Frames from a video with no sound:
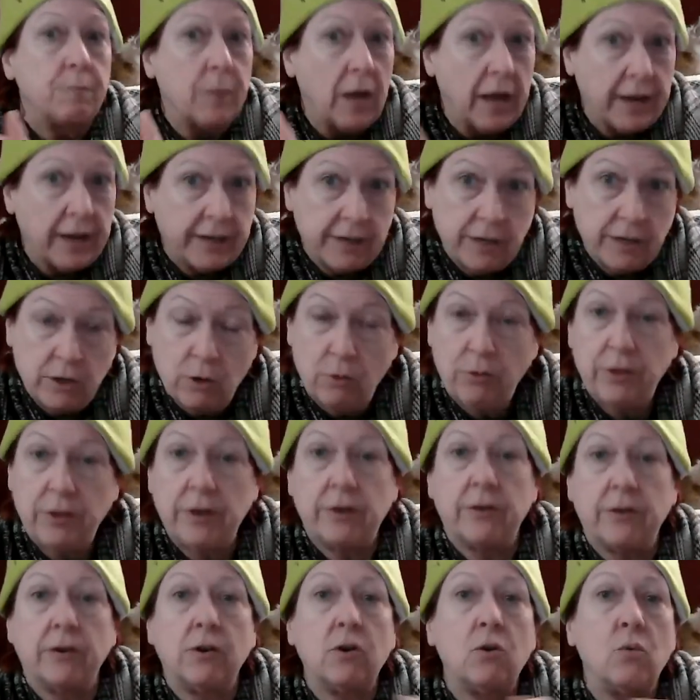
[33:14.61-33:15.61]
I can go
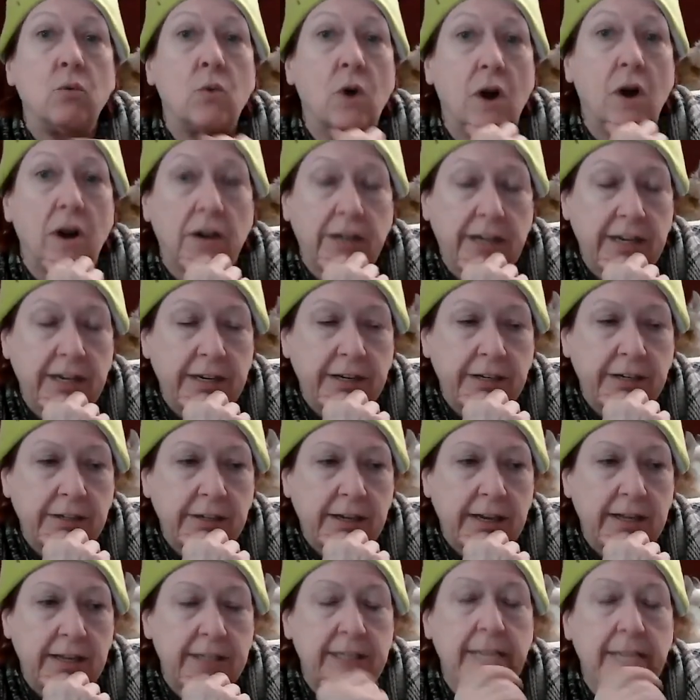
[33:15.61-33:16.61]
there and go walking
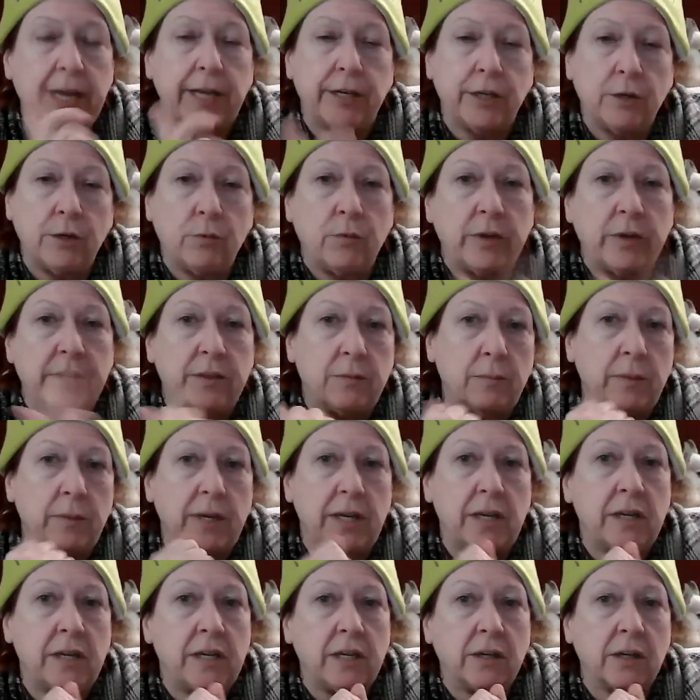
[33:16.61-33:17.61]
and take you with
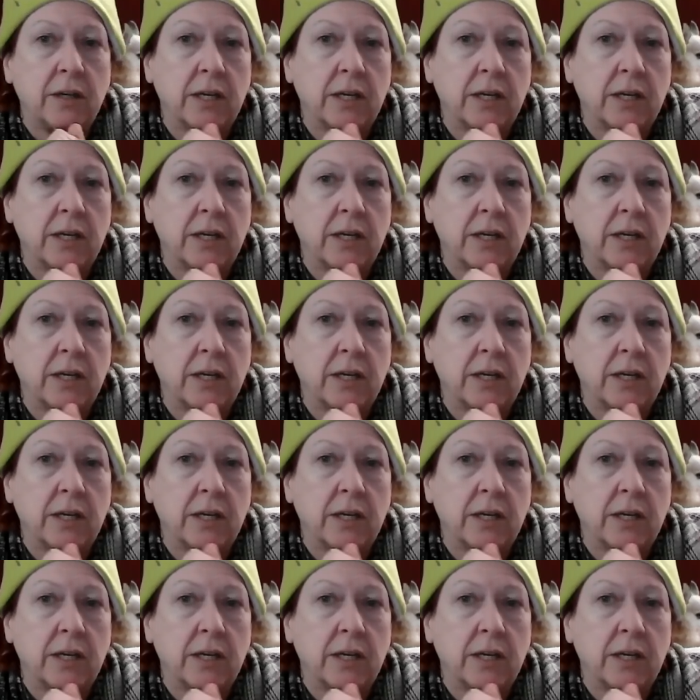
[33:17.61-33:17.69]
me,